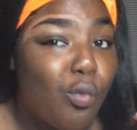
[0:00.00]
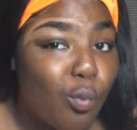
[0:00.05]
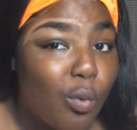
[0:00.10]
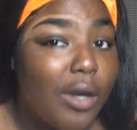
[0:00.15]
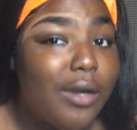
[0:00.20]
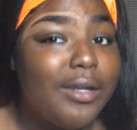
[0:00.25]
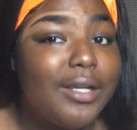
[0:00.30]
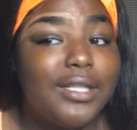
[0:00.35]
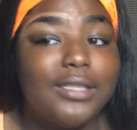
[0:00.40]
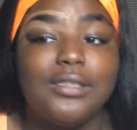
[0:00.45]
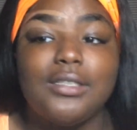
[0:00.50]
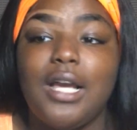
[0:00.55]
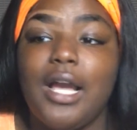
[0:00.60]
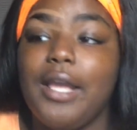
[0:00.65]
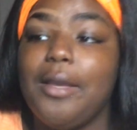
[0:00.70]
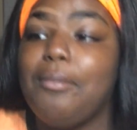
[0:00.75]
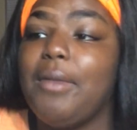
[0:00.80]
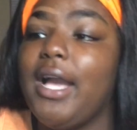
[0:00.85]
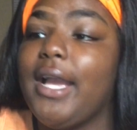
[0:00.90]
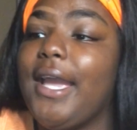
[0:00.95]
work is not
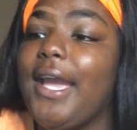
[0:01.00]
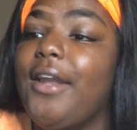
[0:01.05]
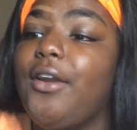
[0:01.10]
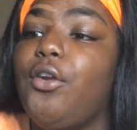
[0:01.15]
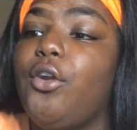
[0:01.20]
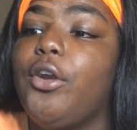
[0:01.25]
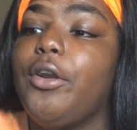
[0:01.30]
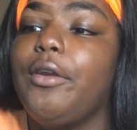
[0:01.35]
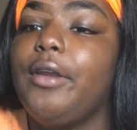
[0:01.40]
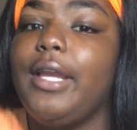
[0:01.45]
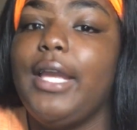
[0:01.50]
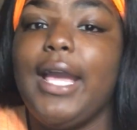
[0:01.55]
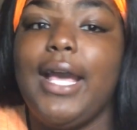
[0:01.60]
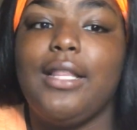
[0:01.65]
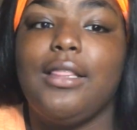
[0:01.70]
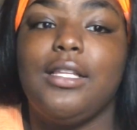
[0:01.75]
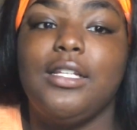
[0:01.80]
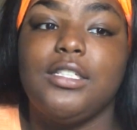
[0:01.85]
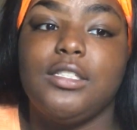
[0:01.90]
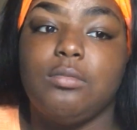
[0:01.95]
in my category
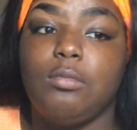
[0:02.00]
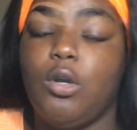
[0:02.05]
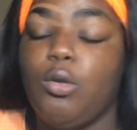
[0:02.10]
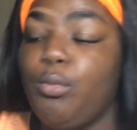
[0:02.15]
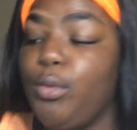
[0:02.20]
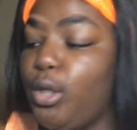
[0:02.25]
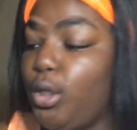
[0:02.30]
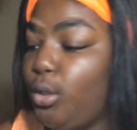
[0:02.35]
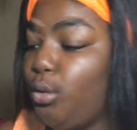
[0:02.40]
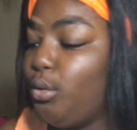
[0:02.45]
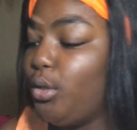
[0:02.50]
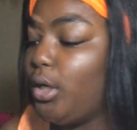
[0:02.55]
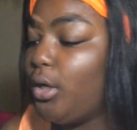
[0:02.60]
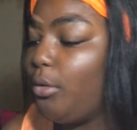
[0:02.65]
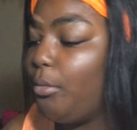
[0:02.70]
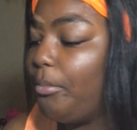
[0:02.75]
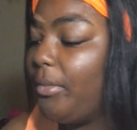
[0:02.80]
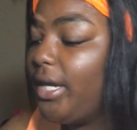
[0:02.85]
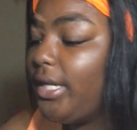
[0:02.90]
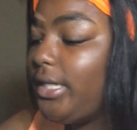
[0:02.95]
at this moment, you
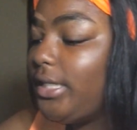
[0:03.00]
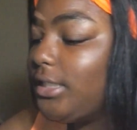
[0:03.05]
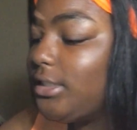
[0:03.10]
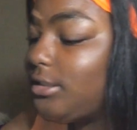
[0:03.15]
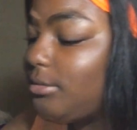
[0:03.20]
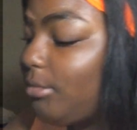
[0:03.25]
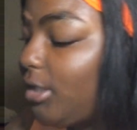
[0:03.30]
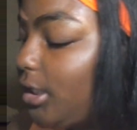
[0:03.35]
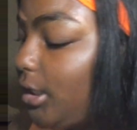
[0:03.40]
know. Money is